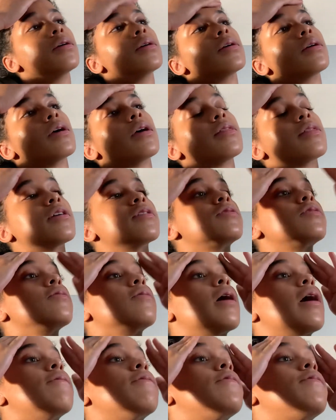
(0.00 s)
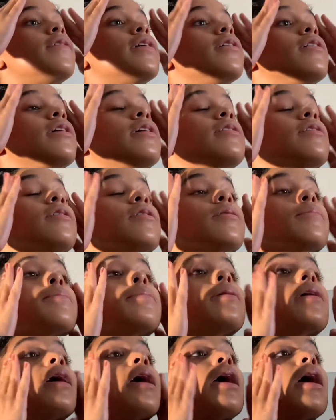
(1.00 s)
unless you have a very clear
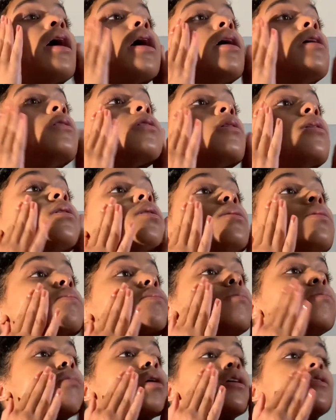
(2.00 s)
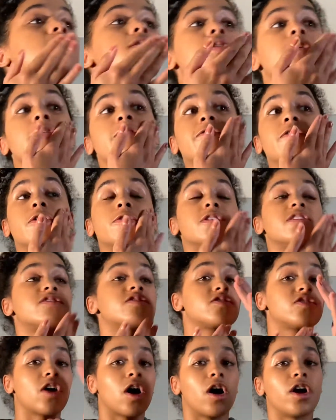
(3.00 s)
plan. Make sure your phone is
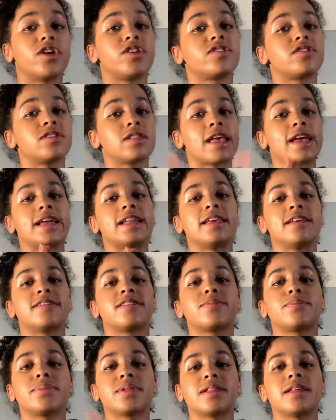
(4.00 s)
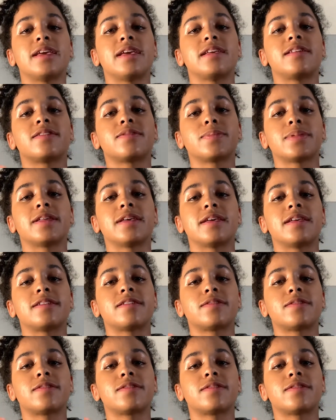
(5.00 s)
charged, ladies. Please, please,